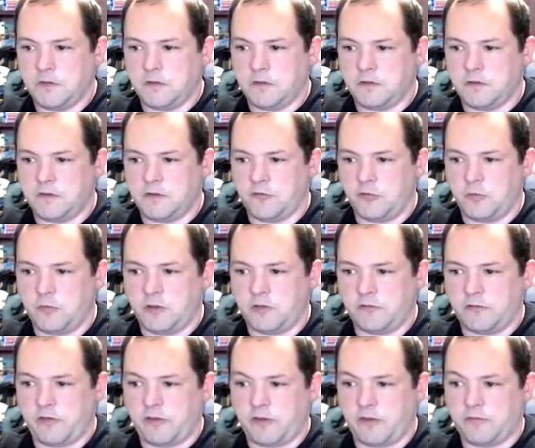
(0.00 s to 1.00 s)
Give me a minute
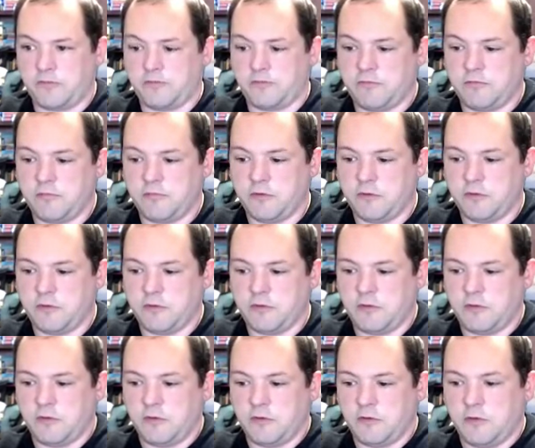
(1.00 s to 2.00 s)
to
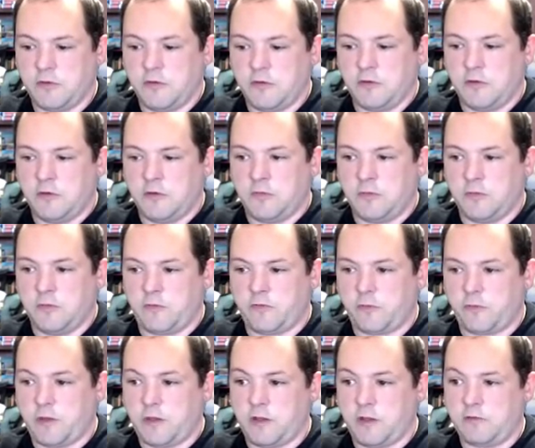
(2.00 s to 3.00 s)

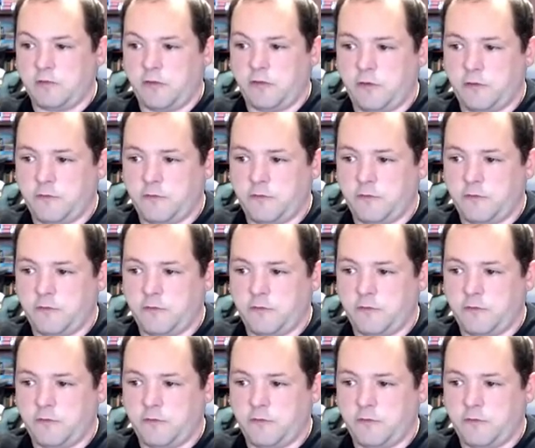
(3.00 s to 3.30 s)
respond.